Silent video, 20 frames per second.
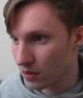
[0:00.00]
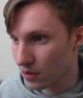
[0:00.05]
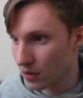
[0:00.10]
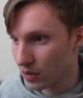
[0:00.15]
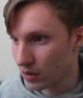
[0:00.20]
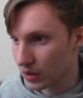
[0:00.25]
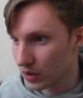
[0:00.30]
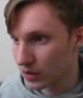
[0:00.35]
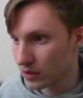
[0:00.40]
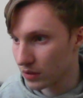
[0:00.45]

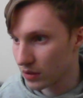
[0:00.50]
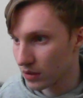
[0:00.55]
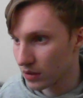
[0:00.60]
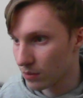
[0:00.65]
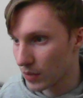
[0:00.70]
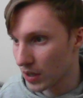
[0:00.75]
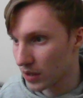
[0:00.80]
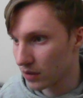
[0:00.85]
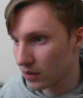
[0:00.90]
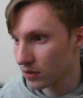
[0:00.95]
Okay, just a
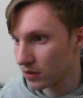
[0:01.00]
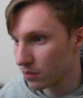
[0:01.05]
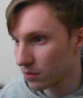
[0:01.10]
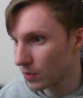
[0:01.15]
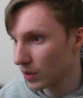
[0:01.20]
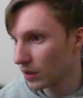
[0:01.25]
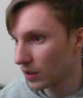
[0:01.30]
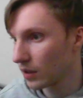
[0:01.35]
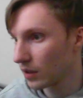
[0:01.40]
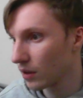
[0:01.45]
minor
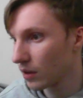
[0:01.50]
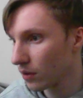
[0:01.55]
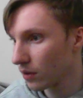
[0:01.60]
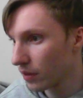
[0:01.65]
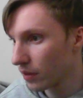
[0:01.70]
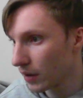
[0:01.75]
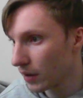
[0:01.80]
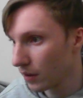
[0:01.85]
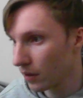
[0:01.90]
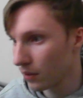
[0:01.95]
spelling error
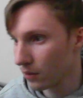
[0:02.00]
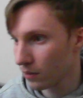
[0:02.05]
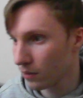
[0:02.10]
there.